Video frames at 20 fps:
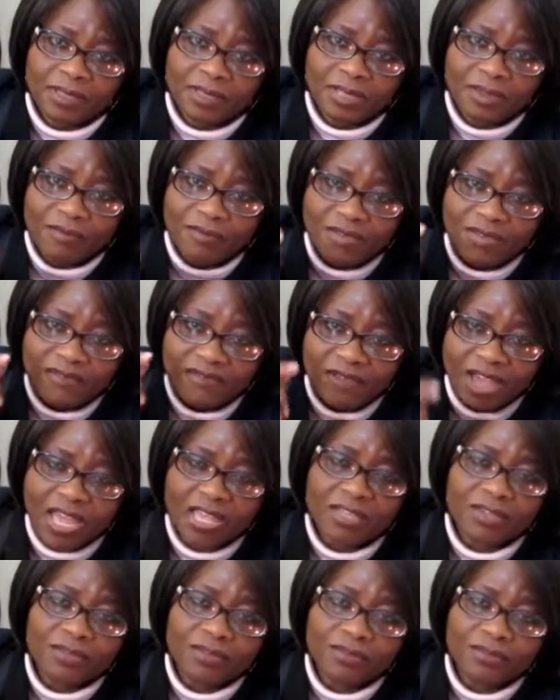that we
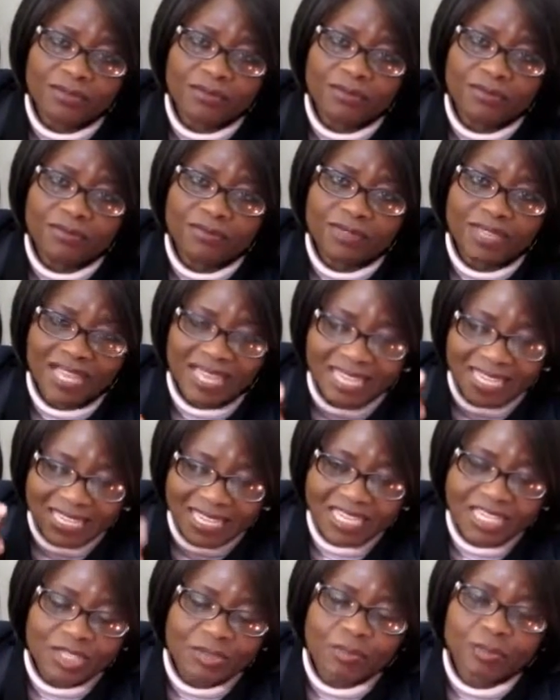value, that
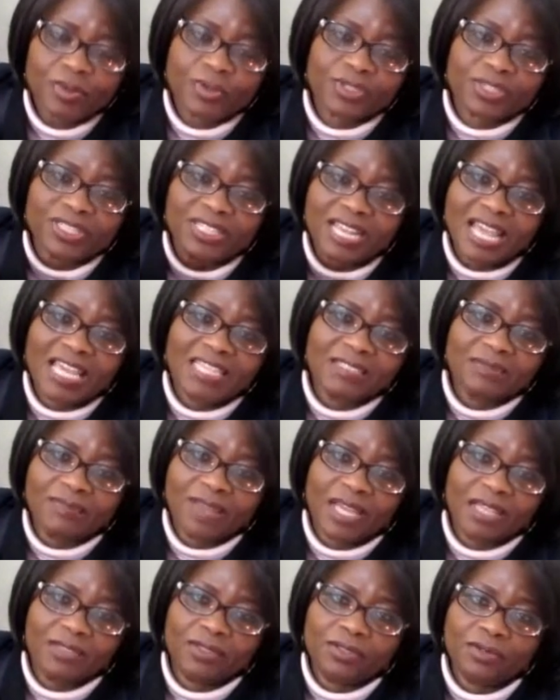each person has
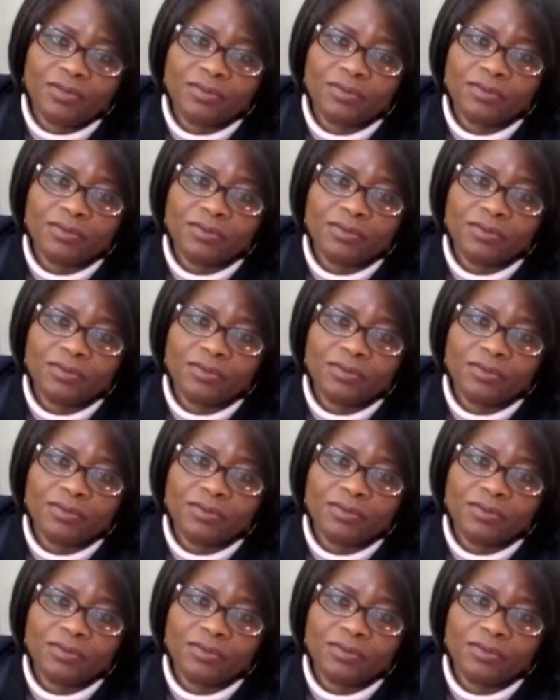value.